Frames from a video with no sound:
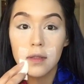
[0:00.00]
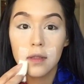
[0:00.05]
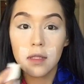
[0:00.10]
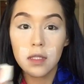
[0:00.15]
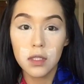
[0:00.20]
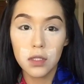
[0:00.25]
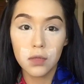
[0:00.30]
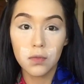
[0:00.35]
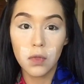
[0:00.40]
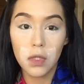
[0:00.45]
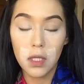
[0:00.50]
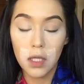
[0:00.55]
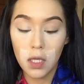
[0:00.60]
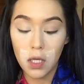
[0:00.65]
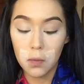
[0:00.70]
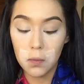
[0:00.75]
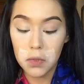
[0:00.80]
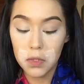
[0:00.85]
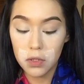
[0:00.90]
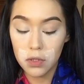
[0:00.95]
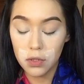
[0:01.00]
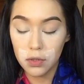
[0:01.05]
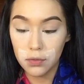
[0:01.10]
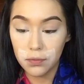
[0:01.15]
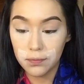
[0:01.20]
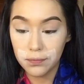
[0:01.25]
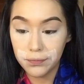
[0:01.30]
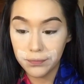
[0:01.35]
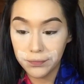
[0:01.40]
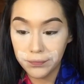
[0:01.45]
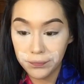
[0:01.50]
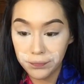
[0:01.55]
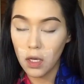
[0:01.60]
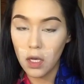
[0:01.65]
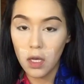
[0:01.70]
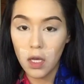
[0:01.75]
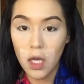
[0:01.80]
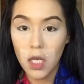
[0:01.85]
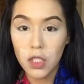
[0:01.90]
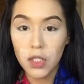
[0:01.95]
this really helps too.
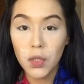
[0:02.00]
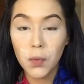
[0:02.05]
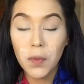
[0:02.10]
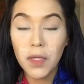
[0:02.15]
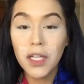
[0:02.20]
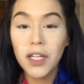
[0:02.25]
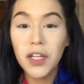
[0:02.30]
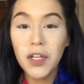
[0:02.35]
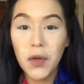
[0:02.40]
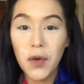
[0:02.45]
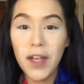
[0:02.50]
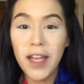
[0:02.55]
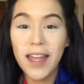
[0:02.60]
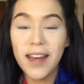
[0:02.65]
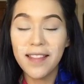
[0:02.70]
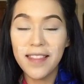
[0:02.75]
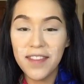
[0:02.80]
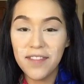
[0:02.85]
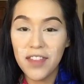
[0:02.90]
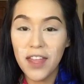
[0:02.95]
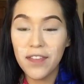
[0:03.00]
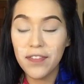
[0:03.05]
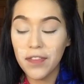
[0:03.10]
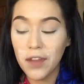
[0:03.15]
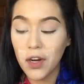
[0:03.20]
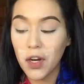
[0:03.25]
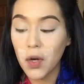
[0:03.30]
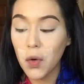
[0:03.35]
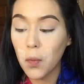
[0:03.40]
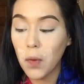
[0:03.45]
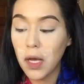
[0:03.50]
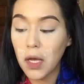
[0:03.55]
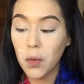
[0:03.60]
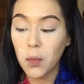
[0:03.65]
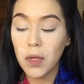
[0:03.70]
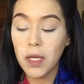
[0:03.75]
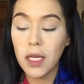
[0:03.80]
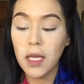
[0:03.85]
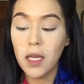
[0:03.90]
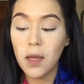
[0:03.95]
So we're gonna go ahead and leave that there while
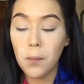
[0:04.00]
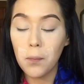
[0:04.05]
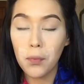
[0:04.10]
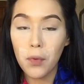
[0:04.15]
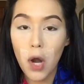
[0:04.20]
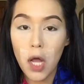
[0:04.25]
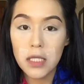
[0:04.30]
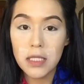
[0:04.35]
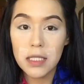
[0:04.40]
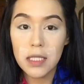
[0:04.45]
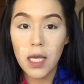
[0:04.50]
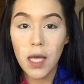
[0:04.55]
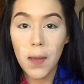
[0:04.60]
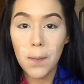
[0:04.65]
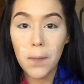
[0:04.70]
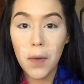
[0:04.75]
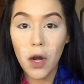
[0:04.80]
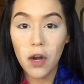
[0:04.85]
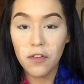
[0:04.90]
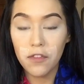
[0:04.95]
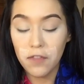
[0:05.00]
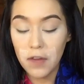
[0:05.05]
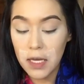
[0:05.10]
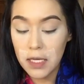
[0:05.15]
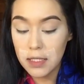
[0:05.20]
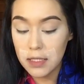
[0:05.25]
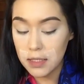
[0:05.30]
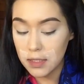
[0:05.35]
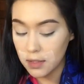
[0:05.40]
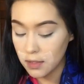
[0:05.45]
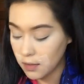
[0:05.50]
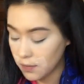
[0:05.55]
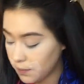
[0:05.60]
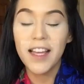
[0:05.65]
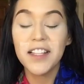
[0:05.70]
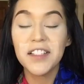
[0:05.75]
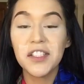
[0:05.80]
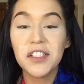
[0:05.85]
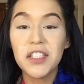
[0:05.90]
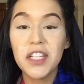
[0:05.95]
we bronze up our face.
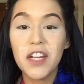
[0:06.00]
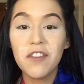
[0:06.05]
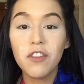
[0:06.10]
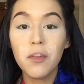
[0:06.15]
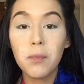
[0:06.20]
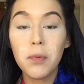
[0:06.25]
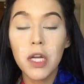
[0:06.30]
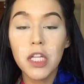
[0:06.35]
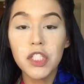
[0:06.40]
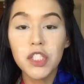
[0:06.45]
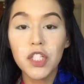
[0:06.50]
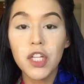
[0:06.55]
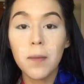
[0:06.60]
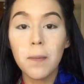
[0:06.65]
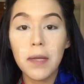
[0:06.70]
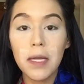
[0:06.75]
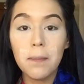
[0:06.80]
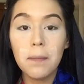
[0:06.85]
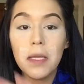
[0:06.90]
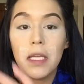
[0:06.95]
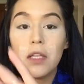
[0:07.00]
So today for bronzer, I'm gonna be